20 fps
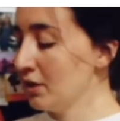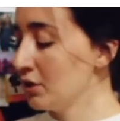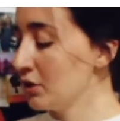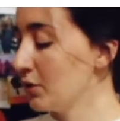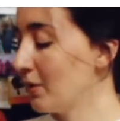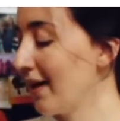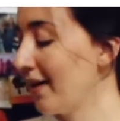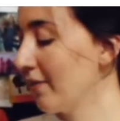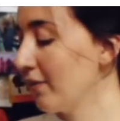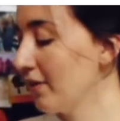
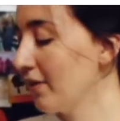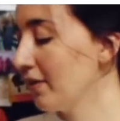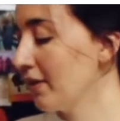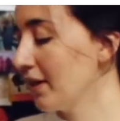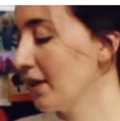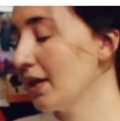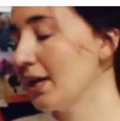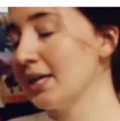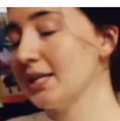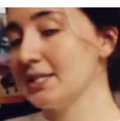So
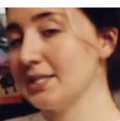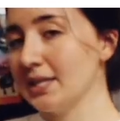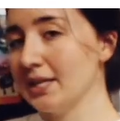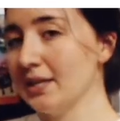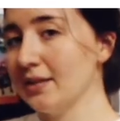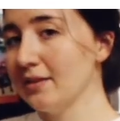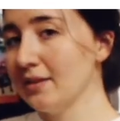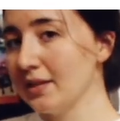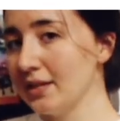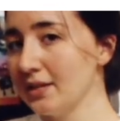everything is
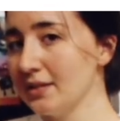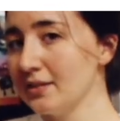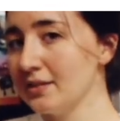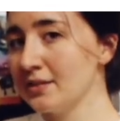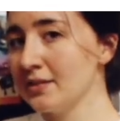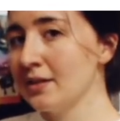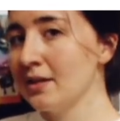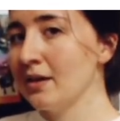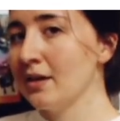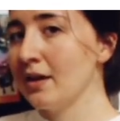in
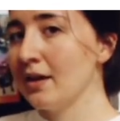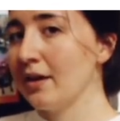this